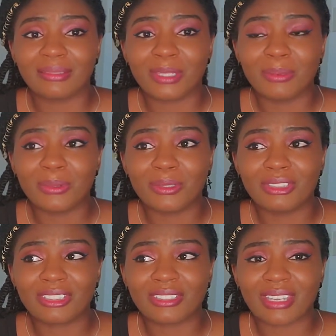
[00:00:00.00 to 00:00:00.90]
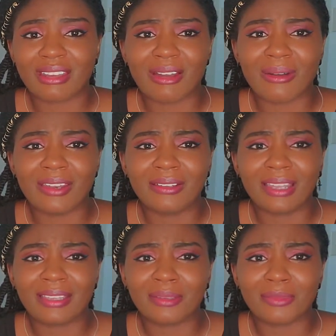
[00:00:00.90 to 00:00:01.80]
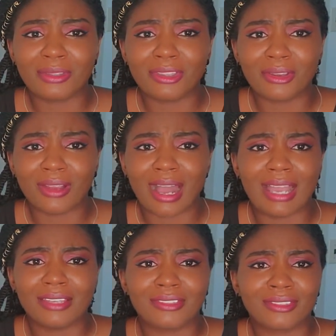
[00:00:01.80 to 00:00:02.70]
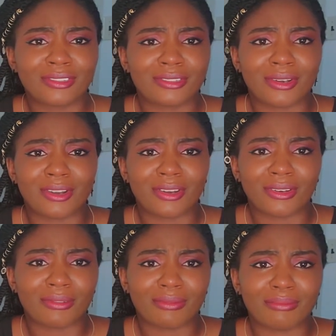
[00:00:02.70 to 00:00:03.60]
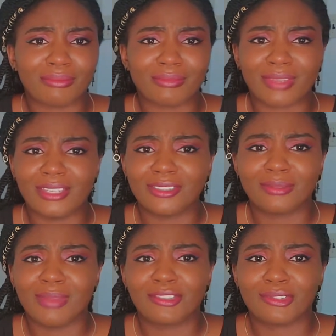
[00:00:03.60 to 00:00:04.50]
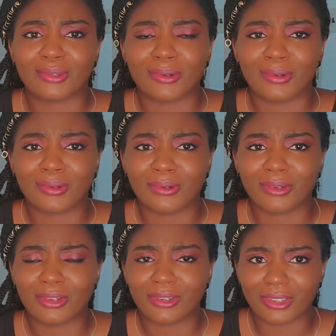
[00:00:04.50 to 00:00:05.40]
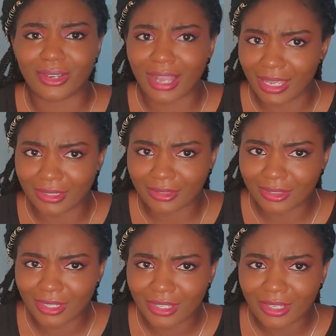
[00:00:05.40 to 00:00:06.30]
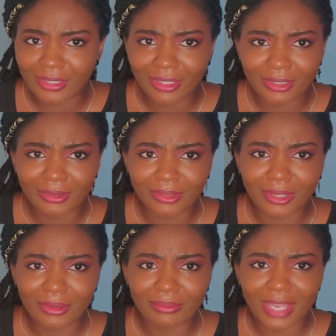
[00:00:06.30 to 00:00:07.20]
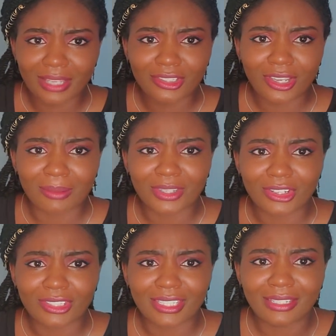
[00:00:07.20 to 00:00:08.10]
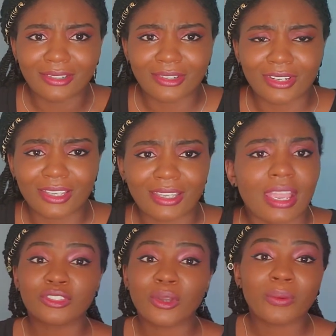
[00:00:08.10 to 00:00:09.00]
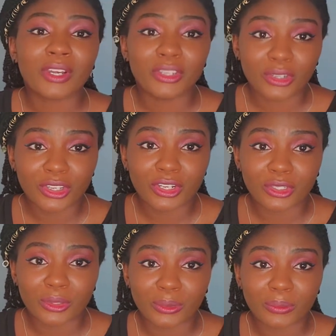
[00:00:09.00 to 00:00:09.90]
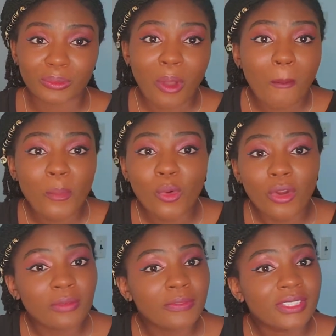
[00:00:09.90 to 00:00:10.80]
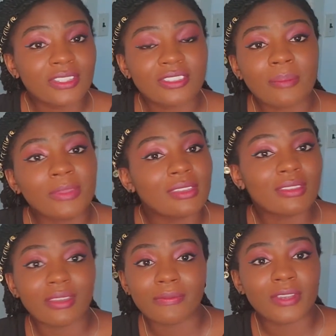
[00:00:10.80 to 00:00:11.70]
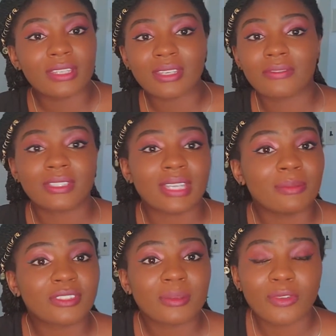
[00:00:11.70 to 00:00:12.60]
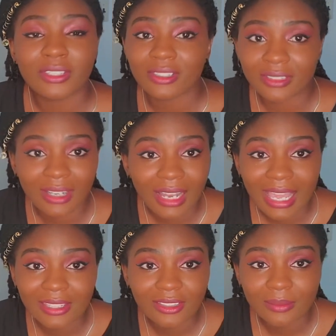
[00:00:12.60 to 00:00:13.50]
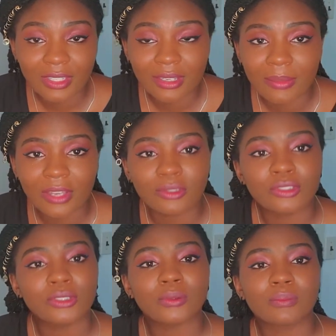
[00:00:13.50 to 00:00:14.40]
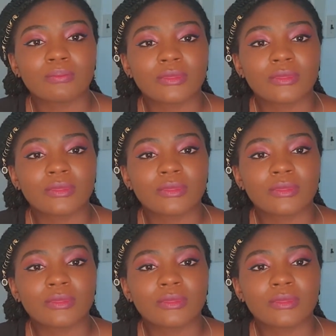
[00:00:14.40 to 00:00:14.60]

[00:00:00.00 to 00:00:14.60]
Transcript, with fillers: People will just say, oh, I don't like them. Their eyes are asymmetrical or their eyes the, don't match up. Their teeth are crooked. So what are you going to do? Morph into something different every time someone doesn't like something about you?